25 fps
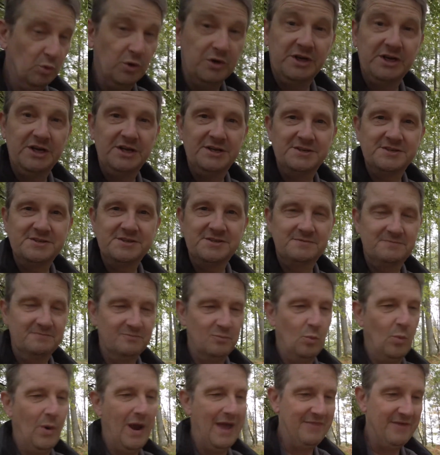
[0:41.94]
woodland
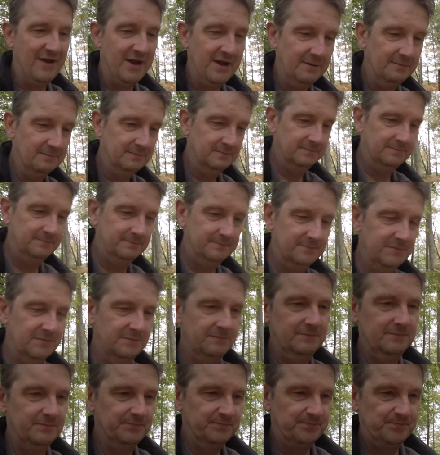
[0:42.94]
weather
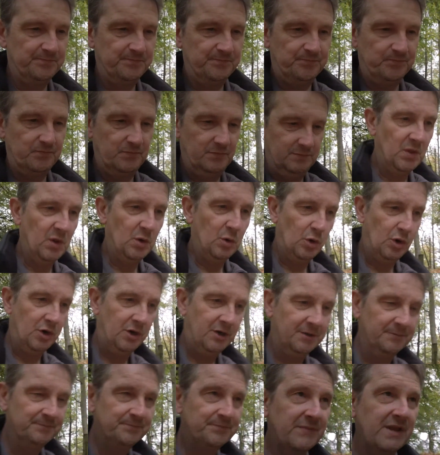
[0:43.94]

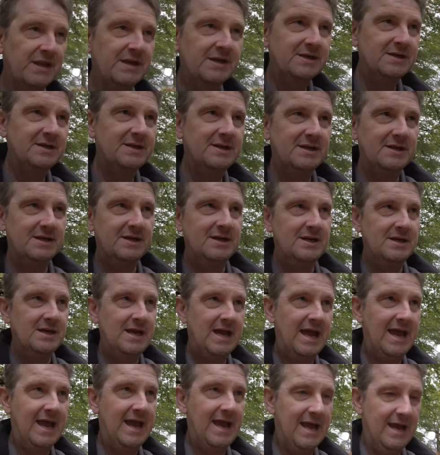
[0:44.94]
or
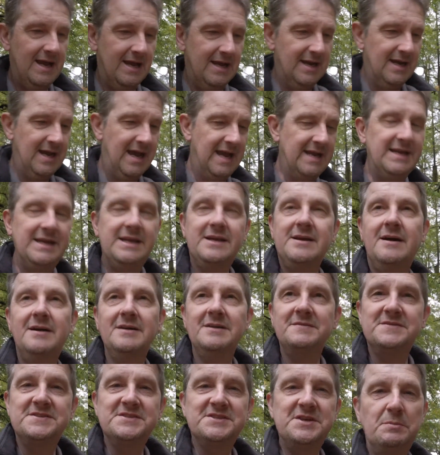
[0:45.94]
uh, any
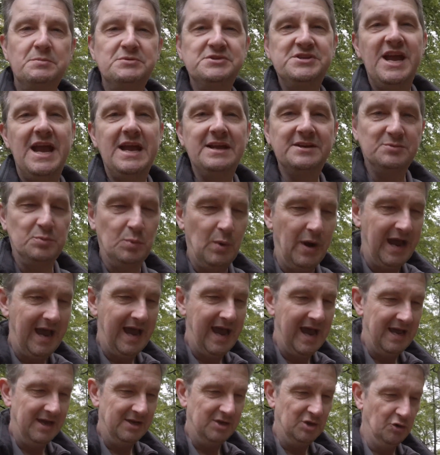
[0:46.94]
kind of subject
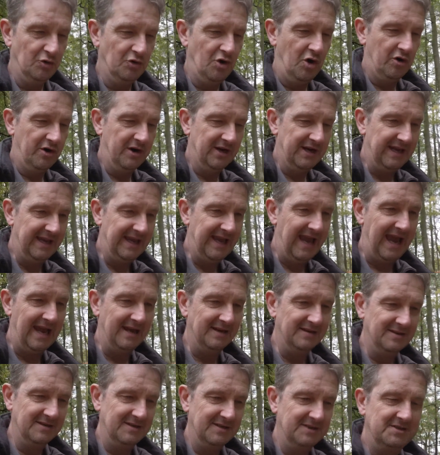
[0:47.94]
where you're not going to
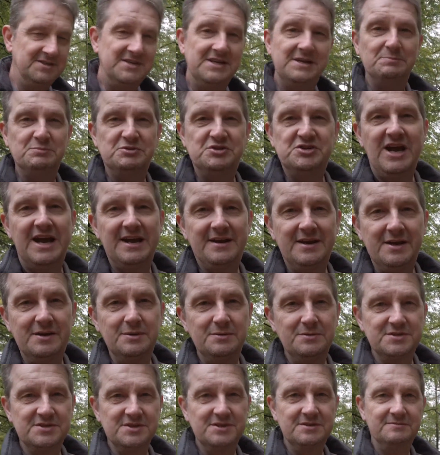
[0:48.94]
get deep
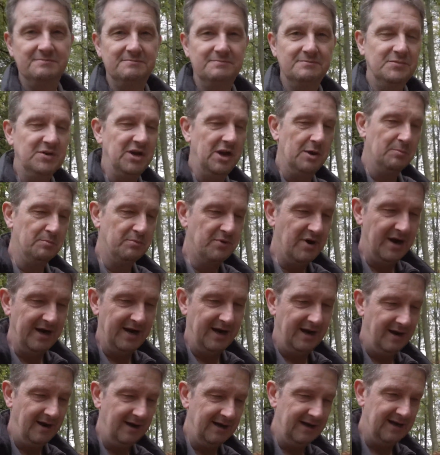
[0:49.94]
shadows and you know
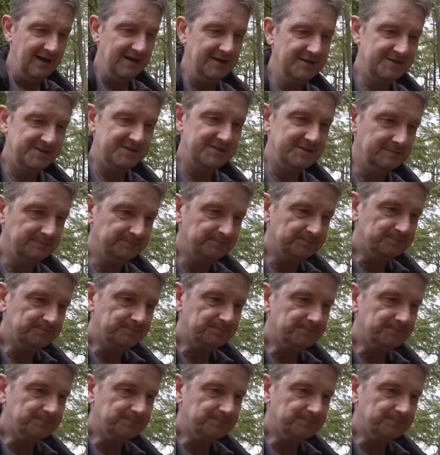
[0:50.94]
bright highlights.